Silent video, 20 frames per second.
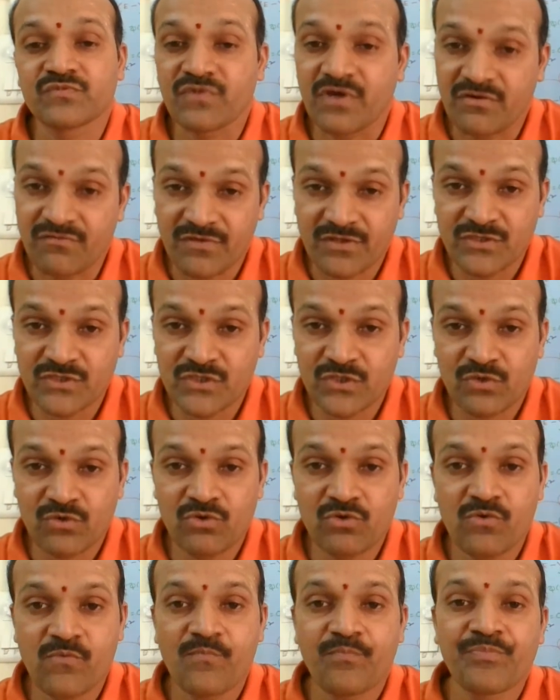
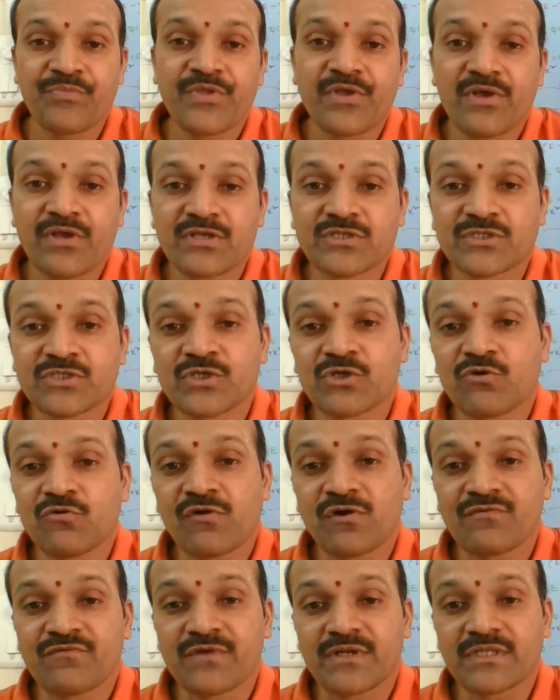110,
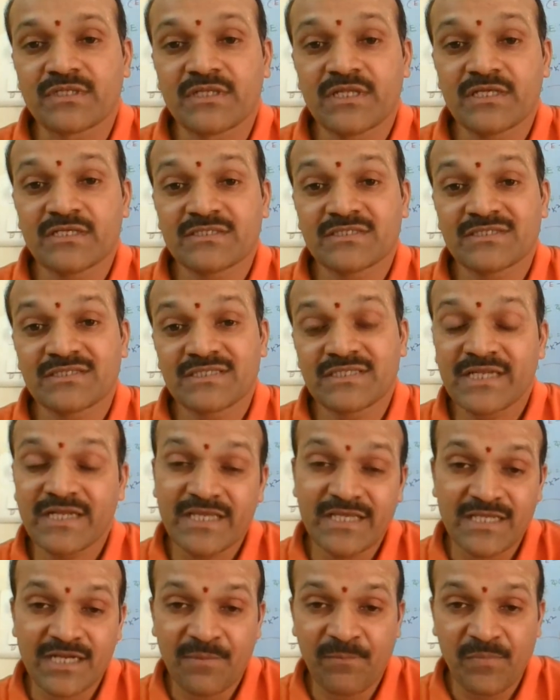011. These
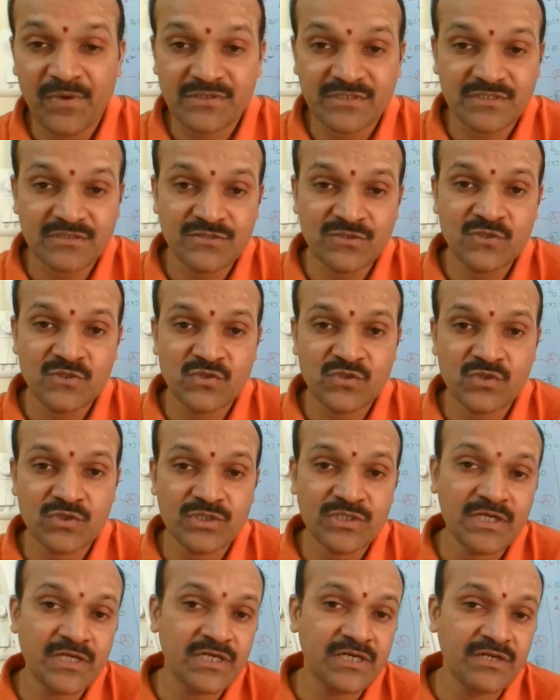three represents
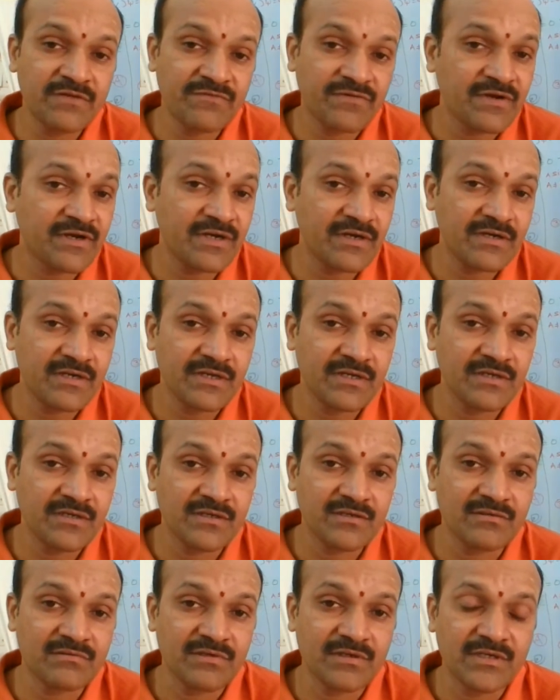three different
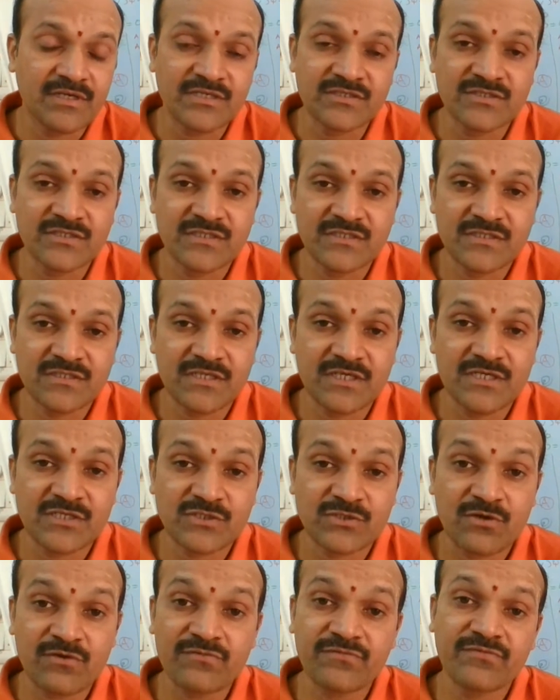energy
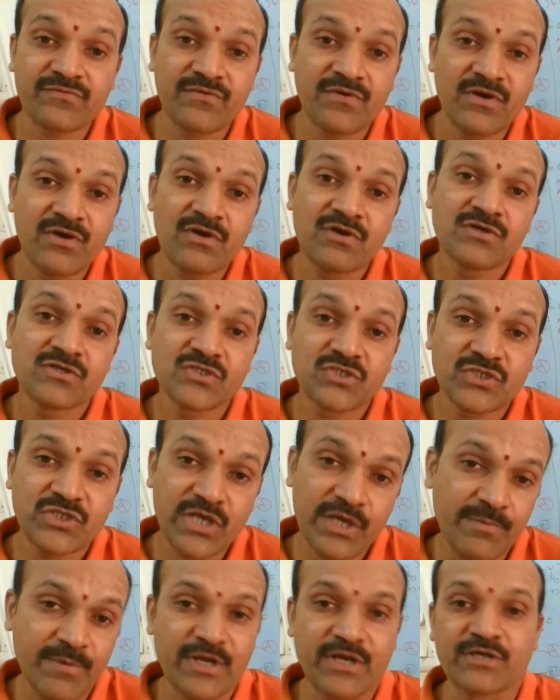states of
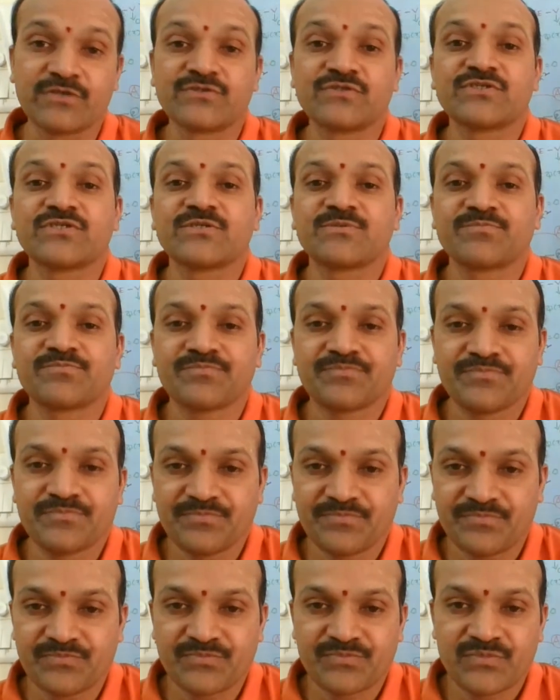same energy.
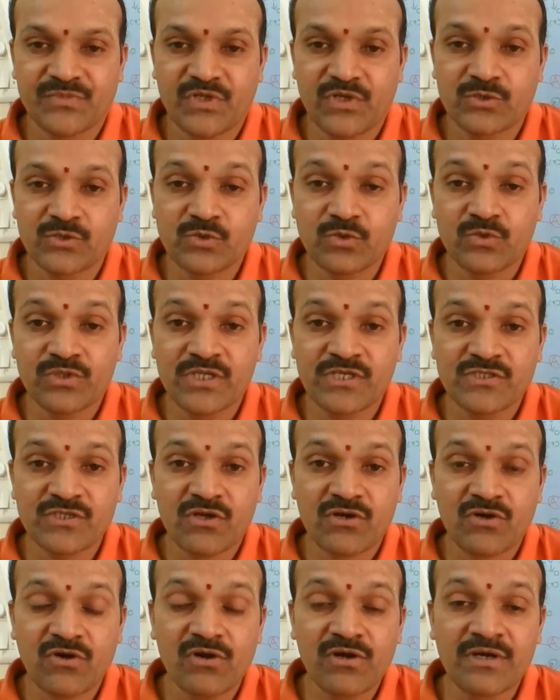So these
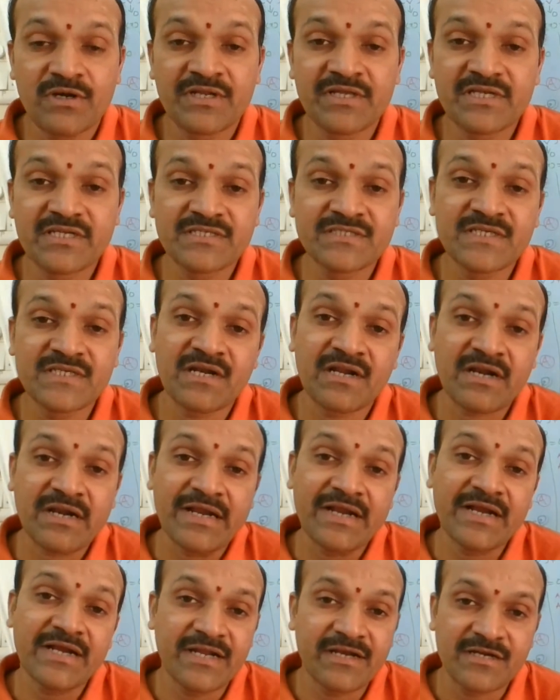are called
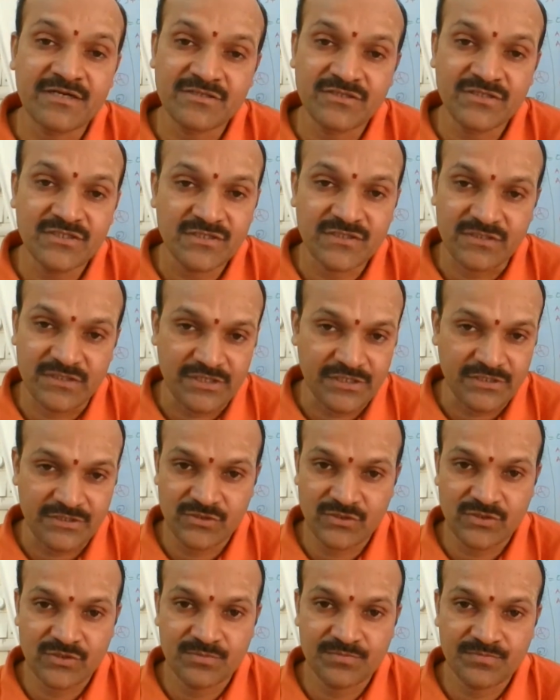degenerate energy
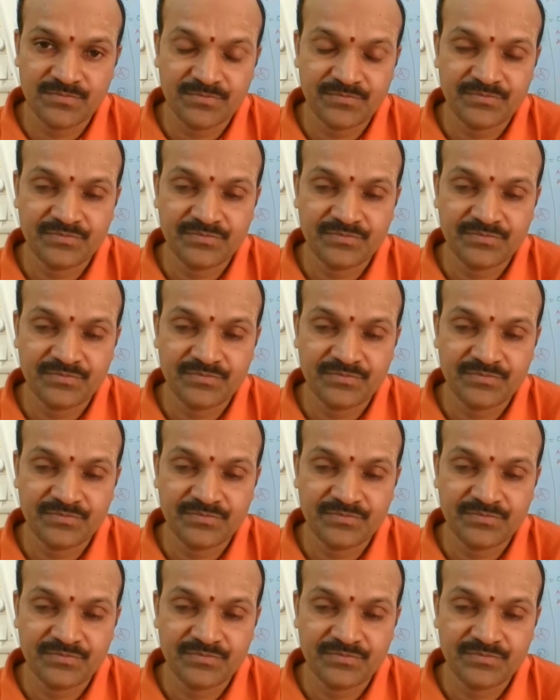states.